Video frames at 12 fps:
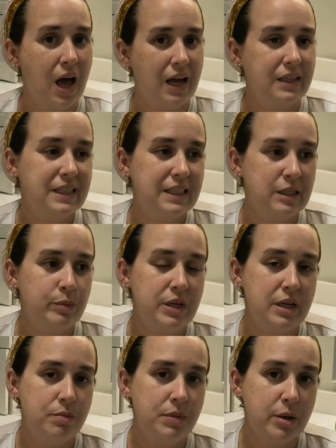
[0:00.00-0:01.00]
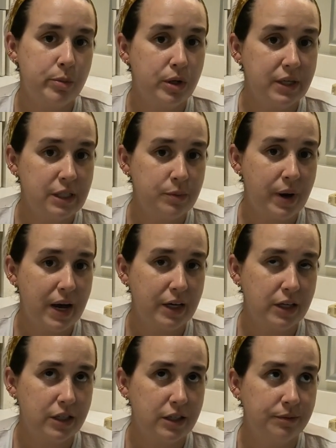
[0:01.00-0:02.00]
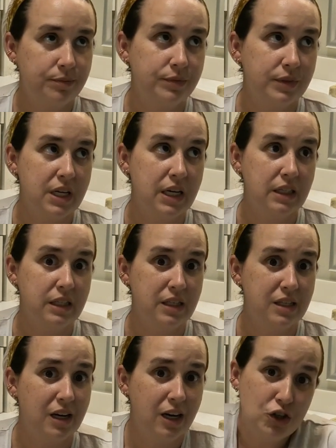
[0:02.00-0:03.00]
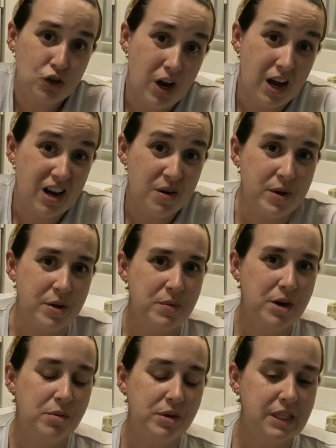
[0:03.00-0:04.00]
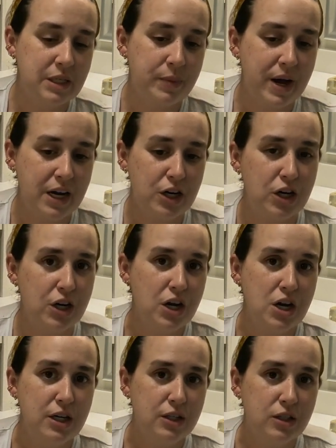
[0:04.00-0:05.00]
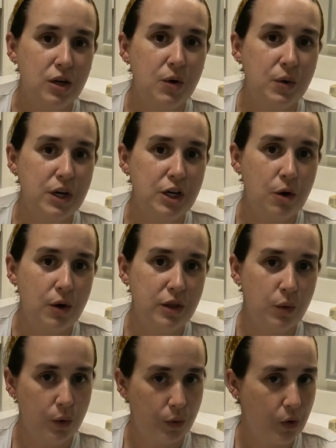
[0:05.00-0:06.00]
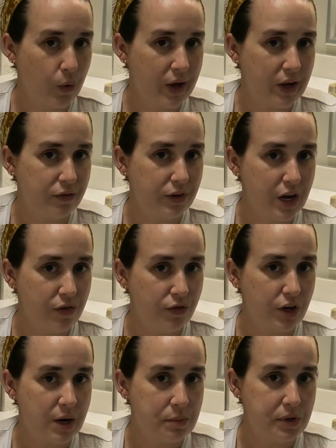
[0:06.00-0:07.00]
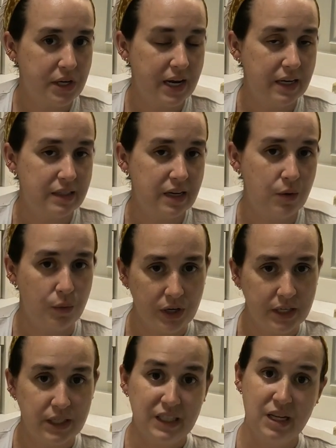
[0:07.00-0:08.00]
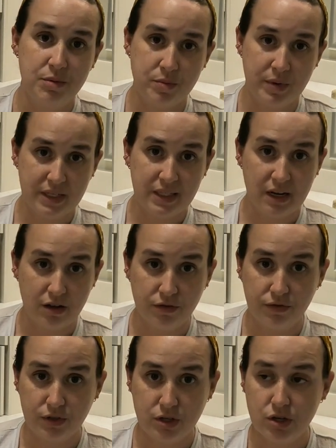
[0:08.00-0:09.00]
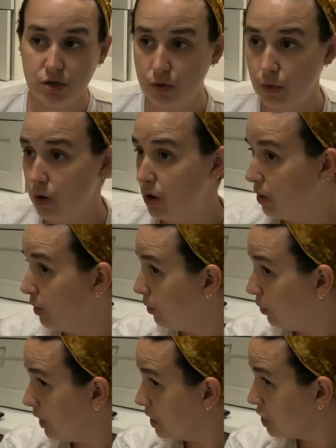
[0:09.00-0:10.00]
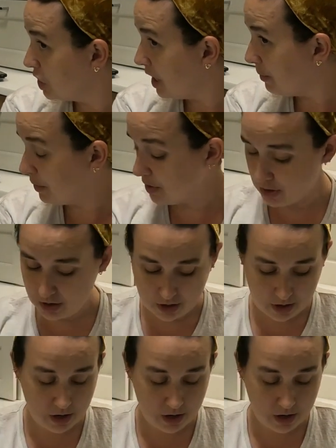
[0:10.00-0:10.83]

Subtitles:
I tend to be a minimalist packer, at least I try to be a minimalist packer, so in knowing that we were going out of town for a couple of days, I wanted to limit myself to one shaper